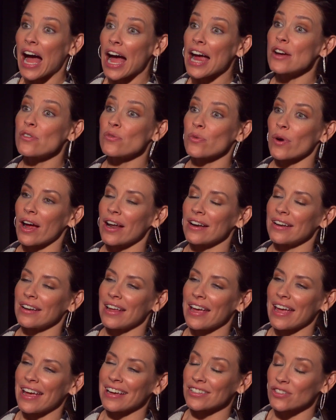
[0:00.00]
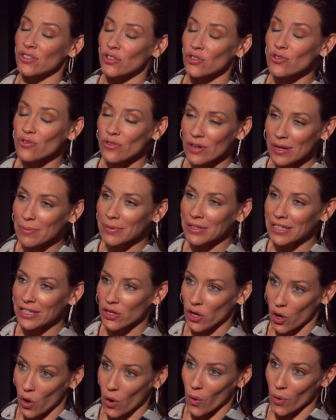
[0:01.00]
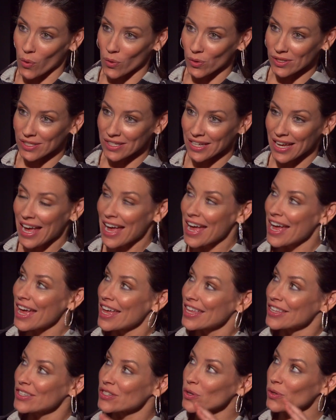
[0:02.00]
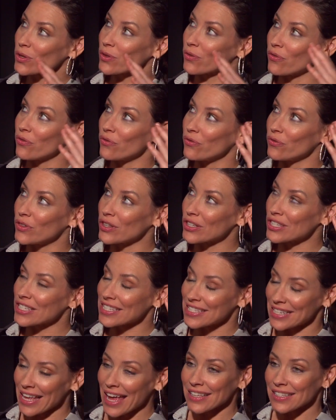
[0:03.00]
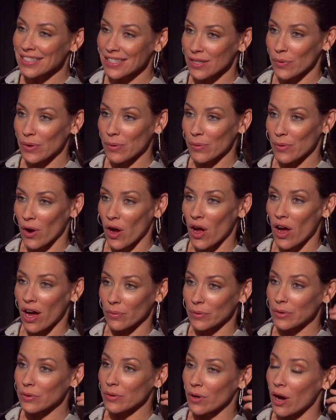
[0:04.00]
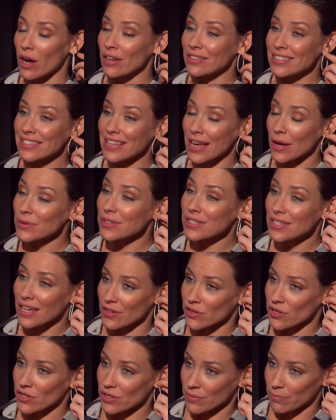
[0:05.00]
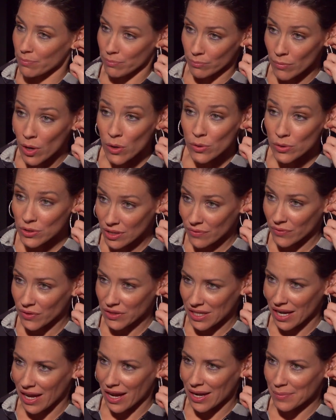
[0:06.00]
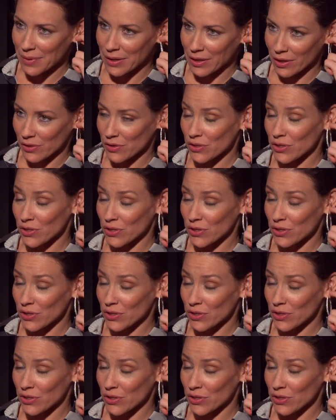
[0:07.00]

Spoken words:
I run extremely cold. So the sets that we were on sound stages most of the time in our